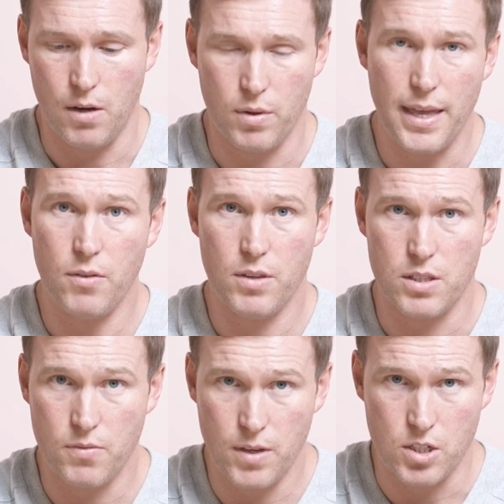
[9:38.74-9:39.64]
without
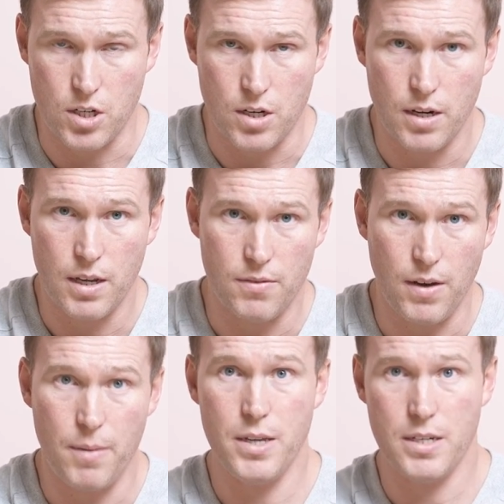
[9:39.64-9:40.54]
this feature, if
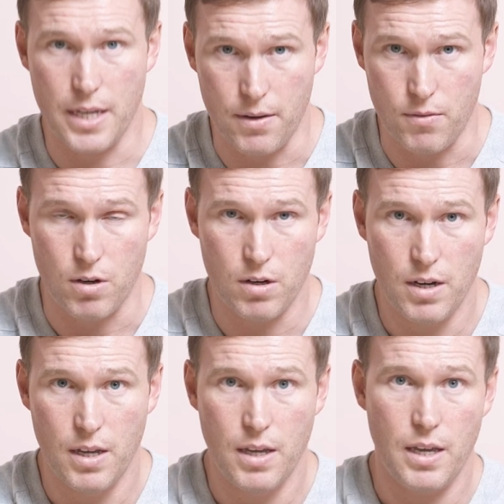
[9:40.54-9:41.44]
I'm in Denver,
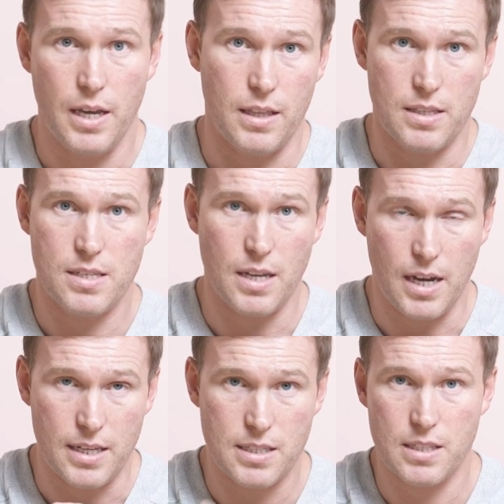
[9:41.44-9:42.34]
and let's say
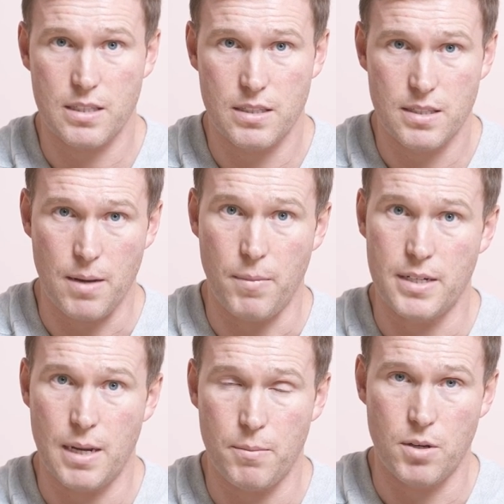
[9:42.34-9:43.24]
I set
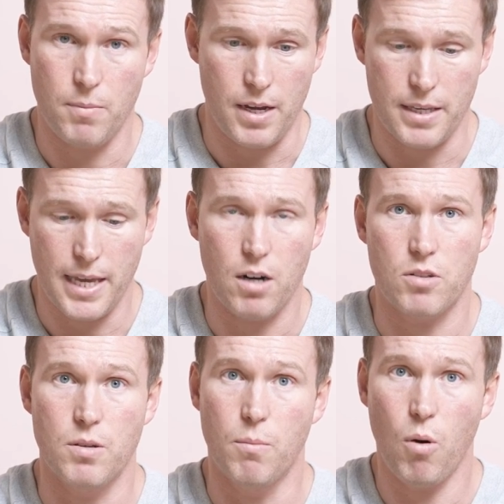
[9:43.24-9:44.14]
my
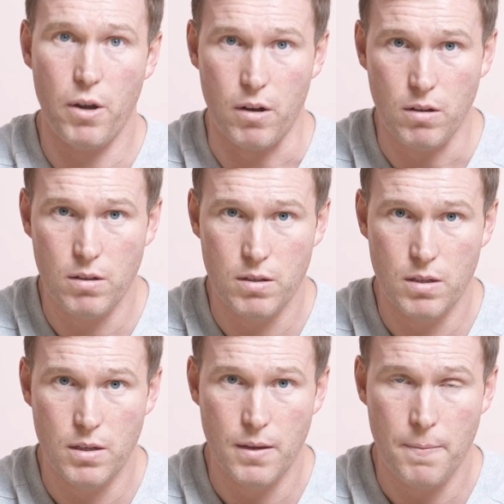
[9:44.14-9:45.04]
kettle to boil,
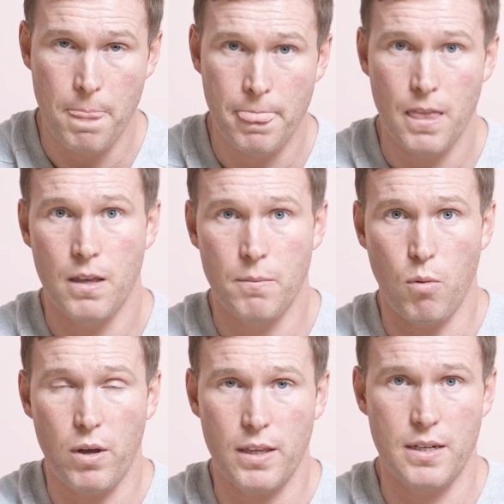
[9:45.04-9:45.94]

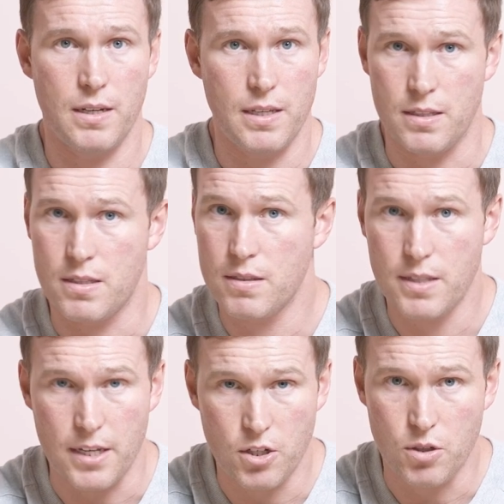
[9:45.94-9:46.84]
boiling is,
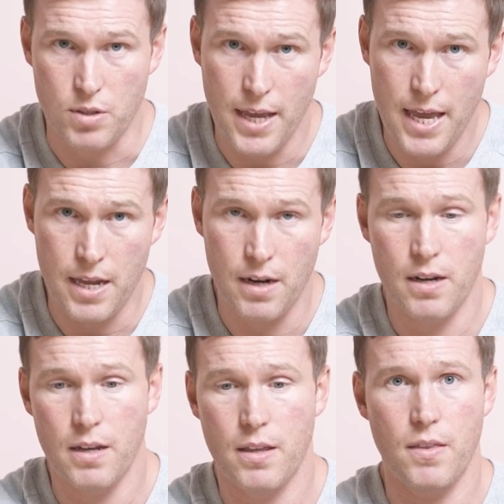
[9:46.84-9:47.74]
say,
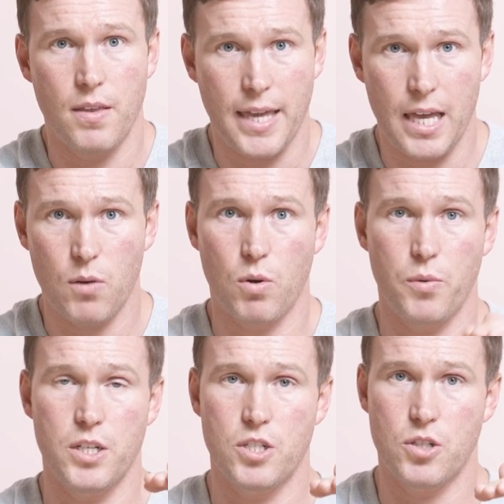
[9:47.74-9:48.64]
210, the kettle will
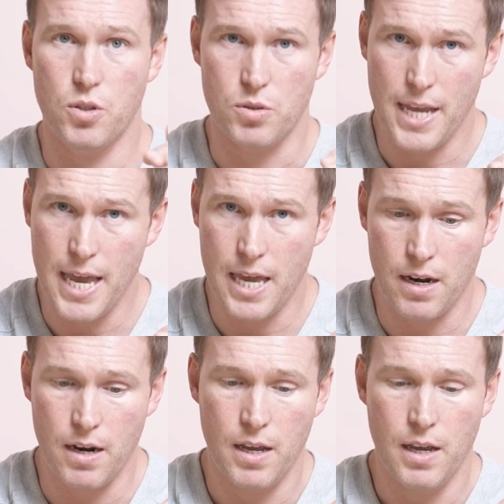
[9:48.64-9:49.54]
reach
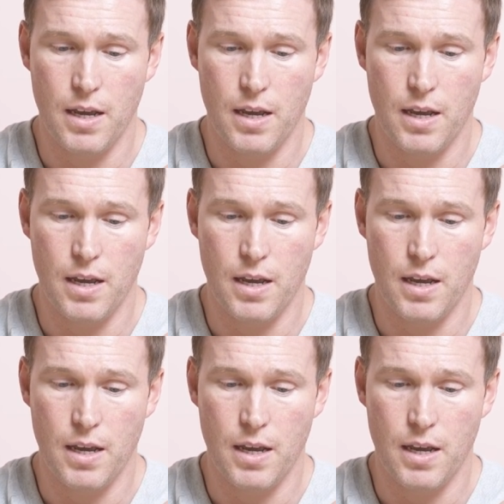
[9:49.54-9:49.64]
210